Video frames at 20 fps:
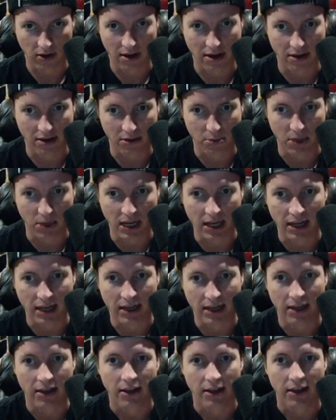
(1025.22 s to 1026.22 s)
in the beginning.
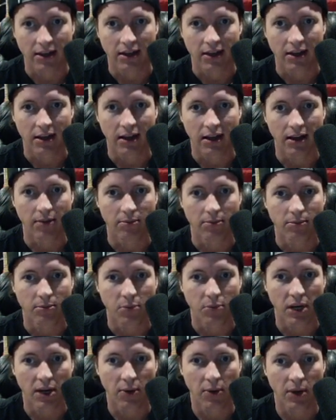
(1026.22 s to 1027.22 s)
Um, but
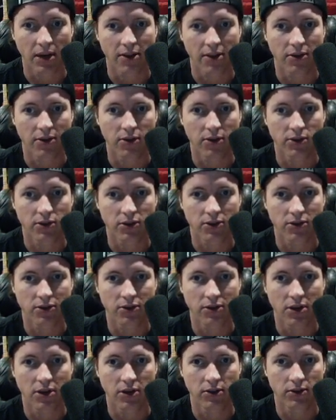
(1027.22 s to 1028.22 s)
anyway, those are the
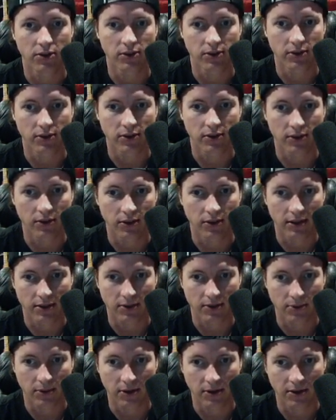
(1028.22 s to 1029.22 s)
notes.
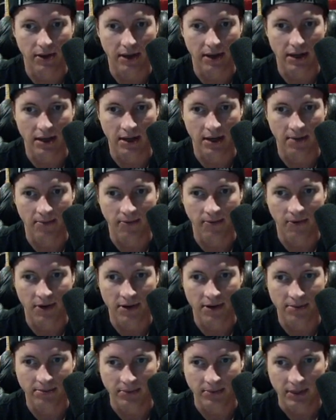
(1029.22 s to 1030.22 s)
That's where they come
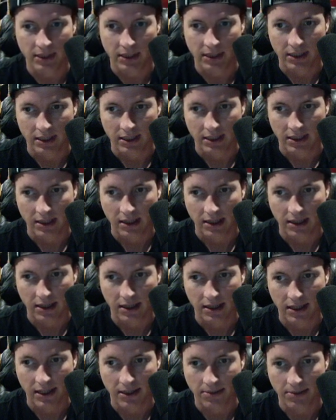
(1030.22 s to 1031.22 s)
from.
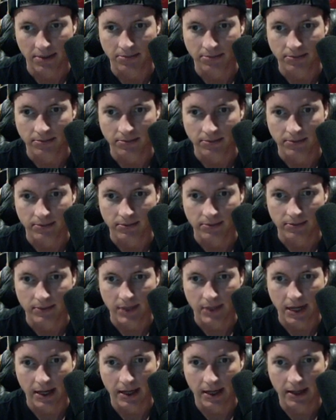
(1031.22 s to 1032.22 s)
Um,
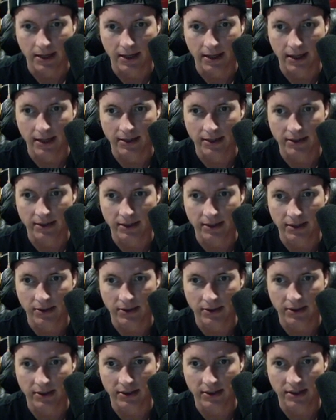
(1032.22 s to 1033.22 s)
anything else that I
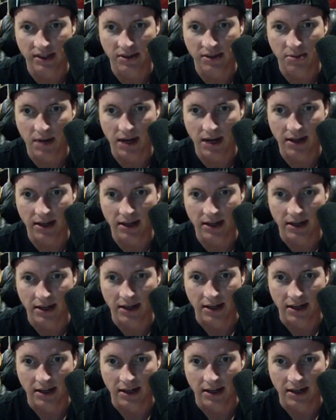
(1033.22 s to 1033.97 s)
want to say about it?